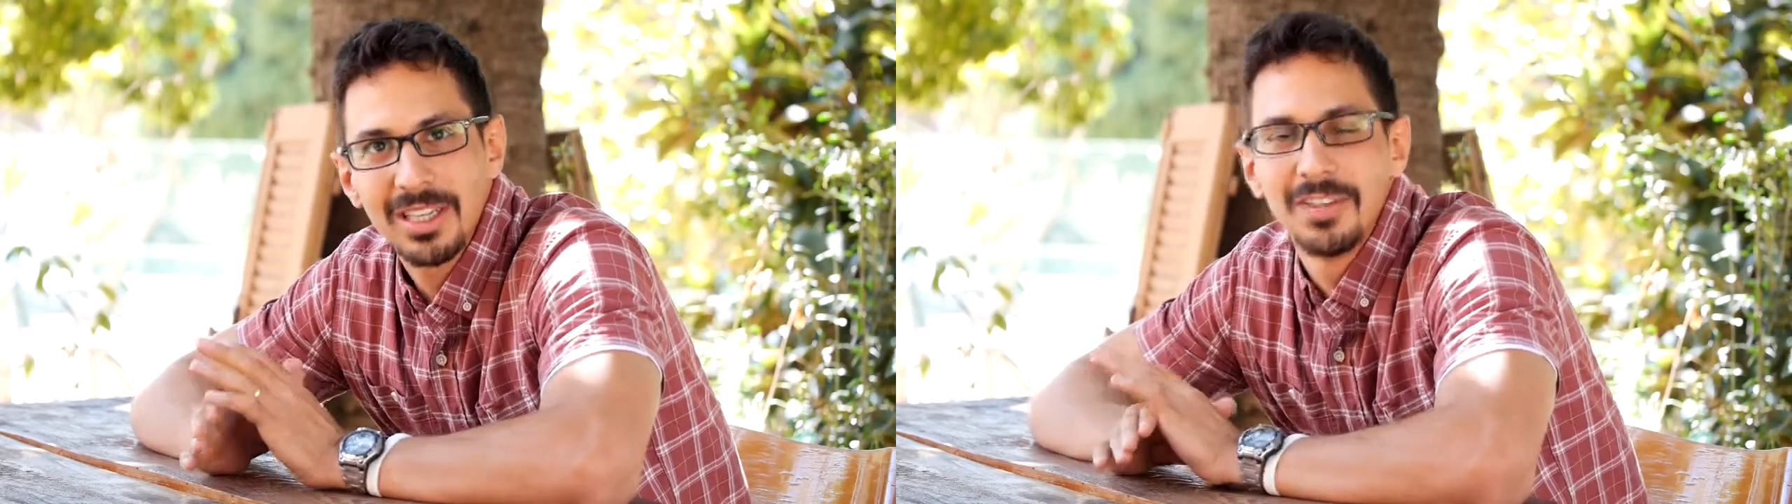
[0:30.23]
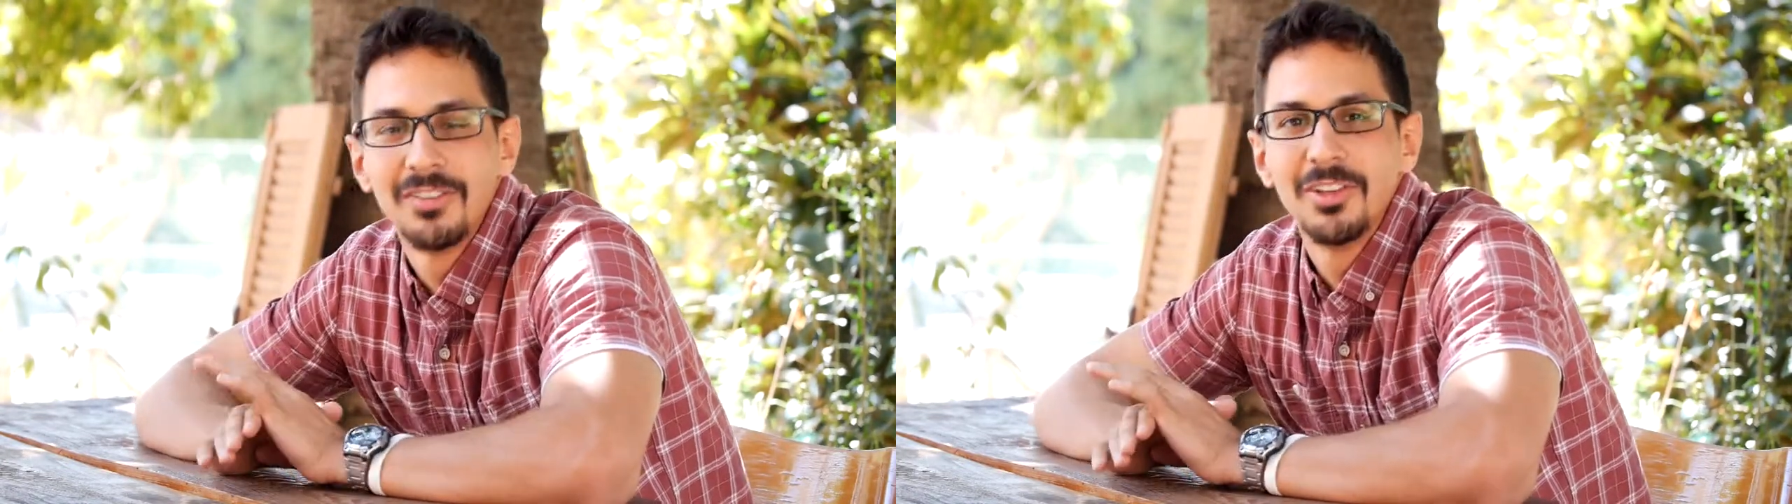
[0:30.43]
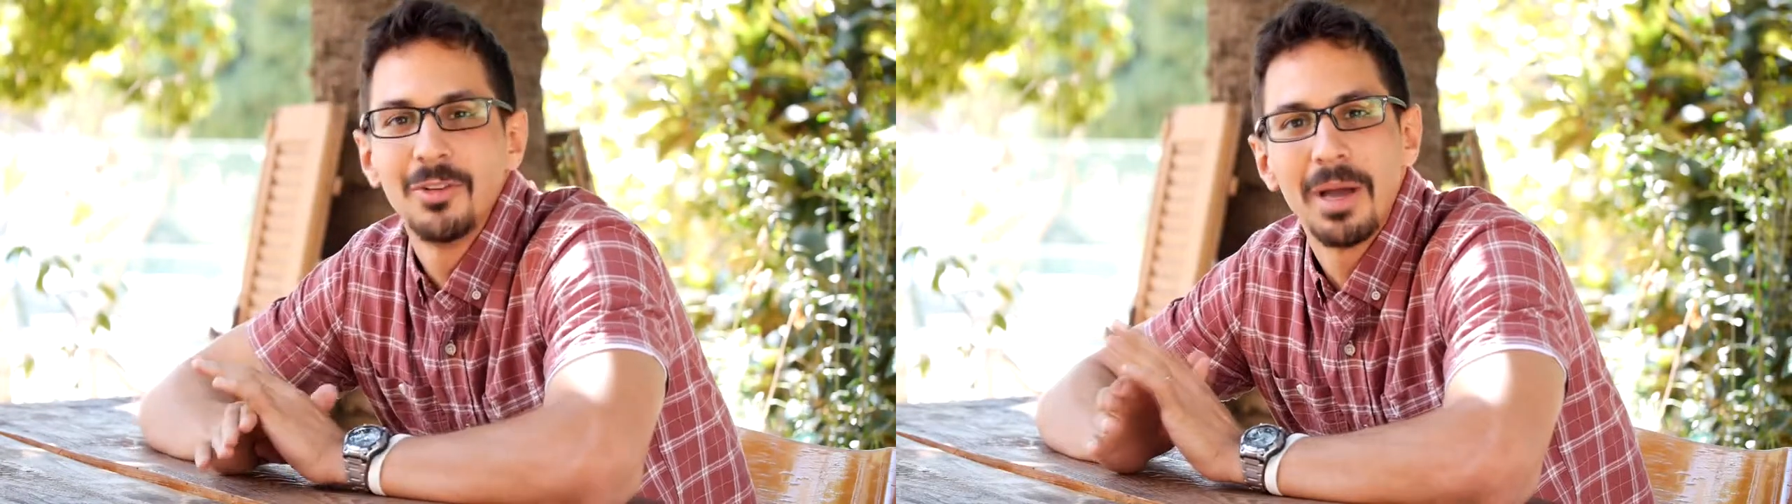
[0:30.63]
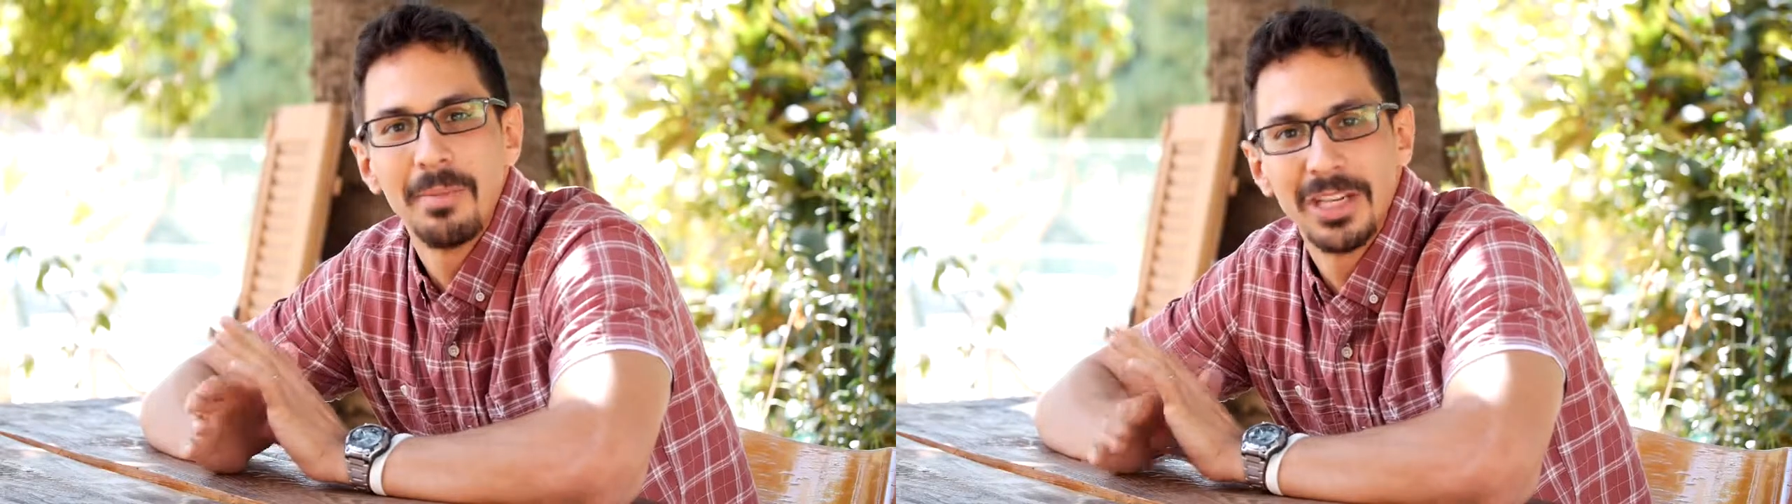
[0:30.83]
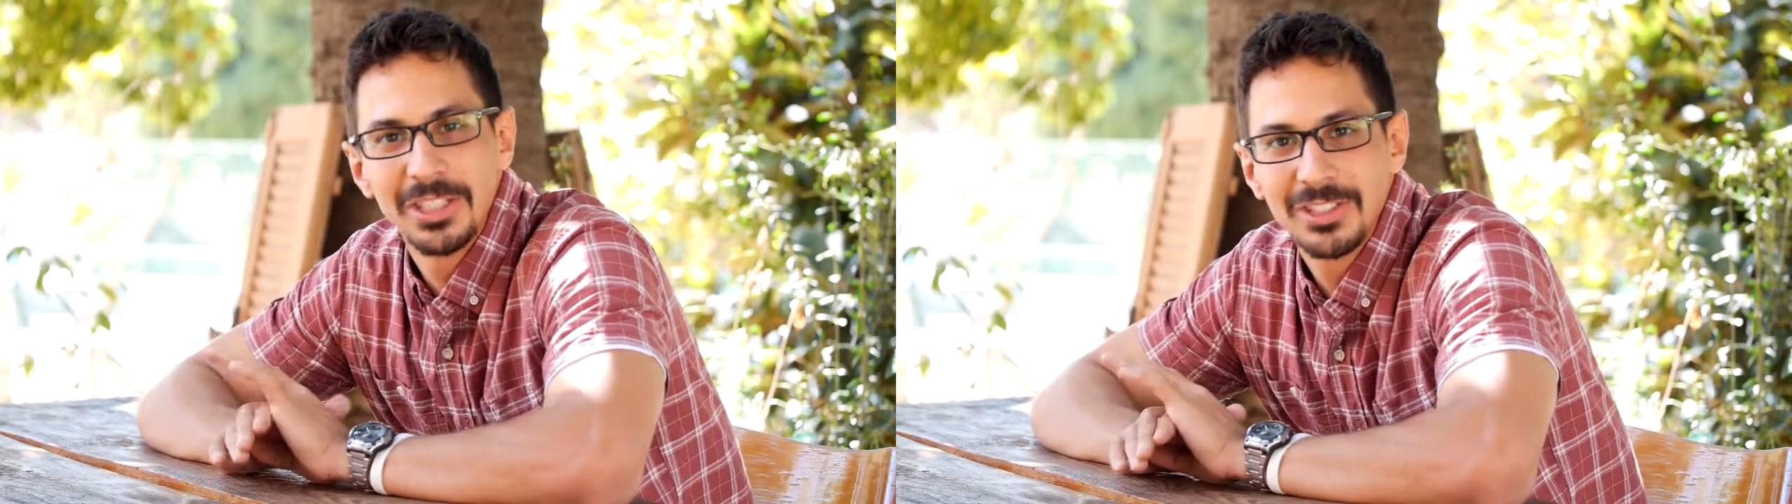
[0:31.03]
and view my
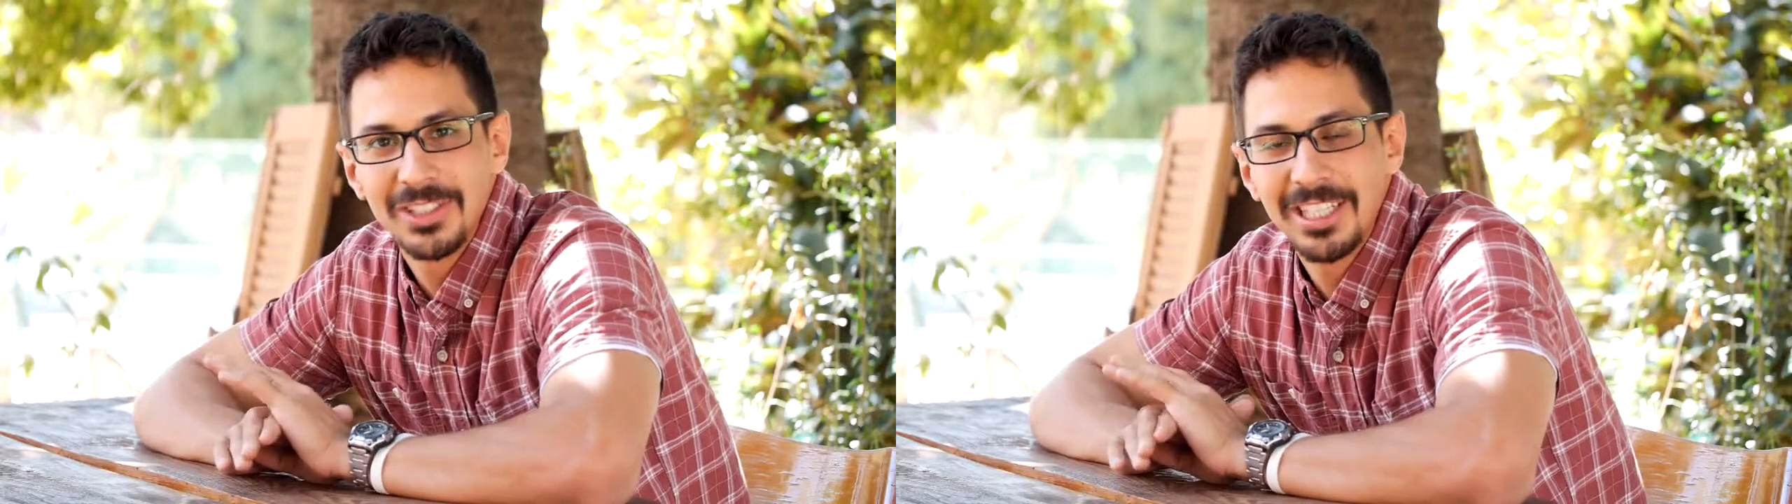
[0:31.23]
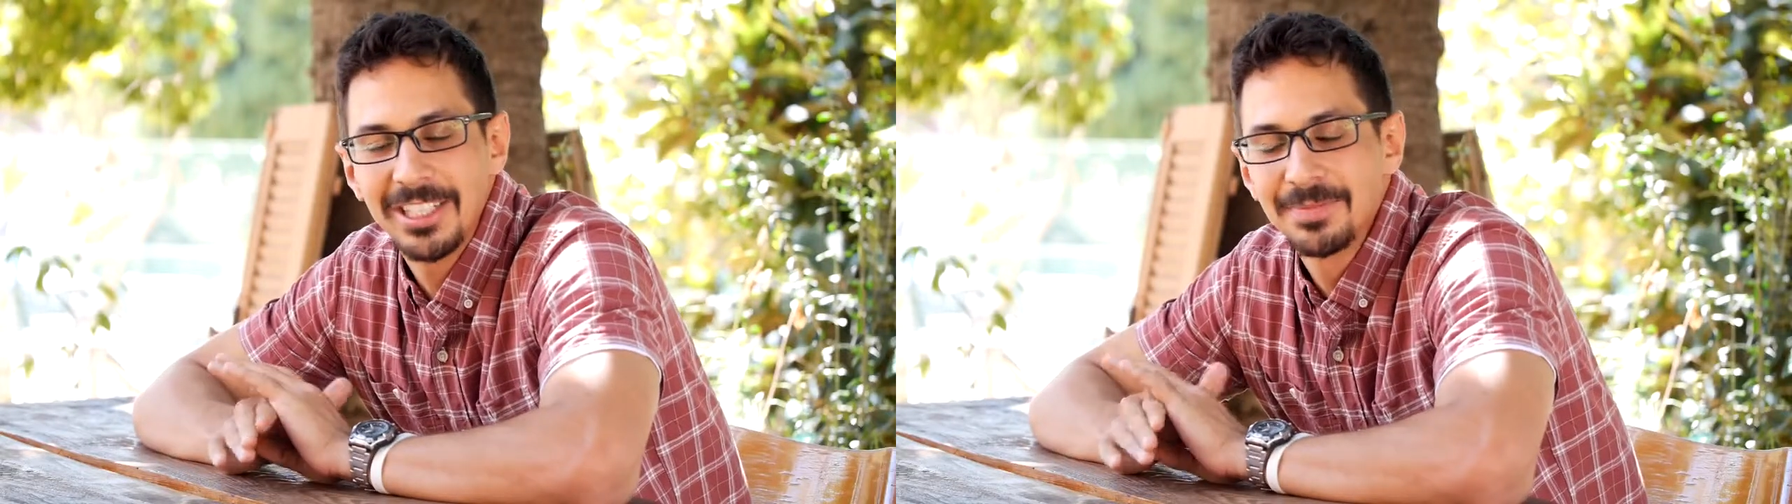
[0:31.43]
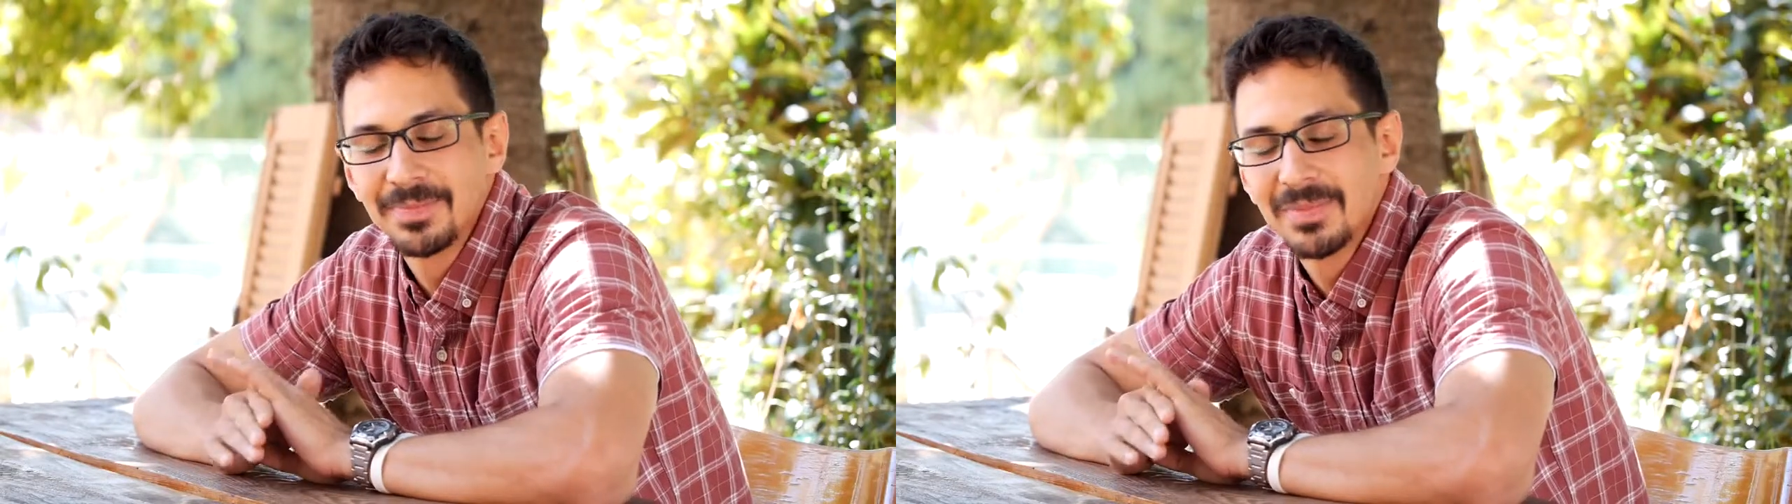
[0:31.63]
ministry here.